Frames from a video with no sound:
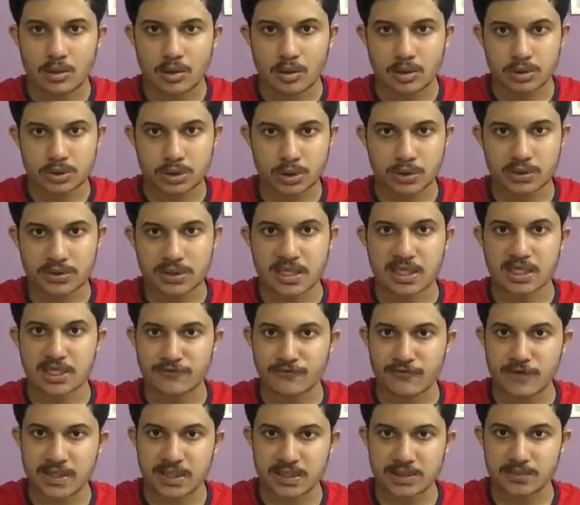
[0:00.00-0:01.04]
shows that
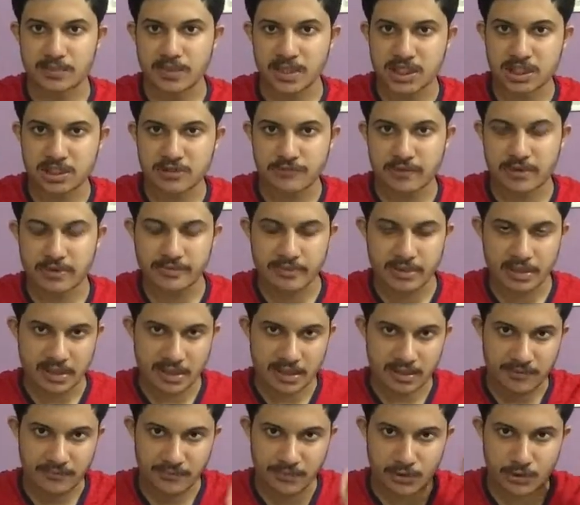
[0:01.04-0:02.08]
if it is placed very well
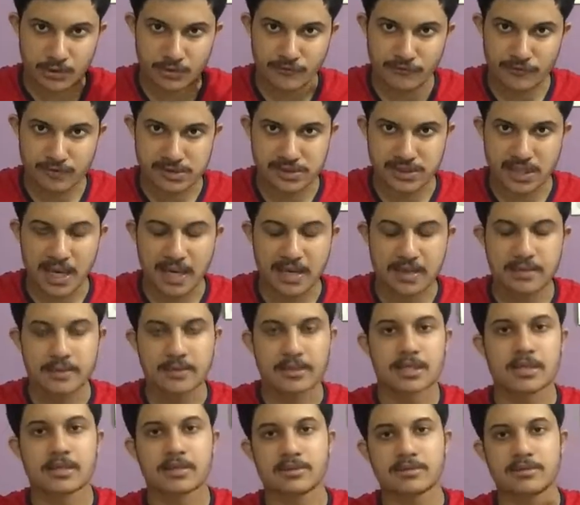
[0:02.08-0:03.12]
in a beautiful sign,
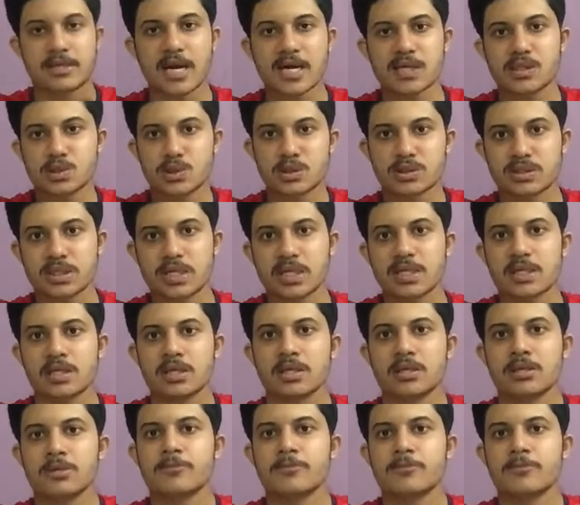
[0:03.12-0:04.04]
that shows that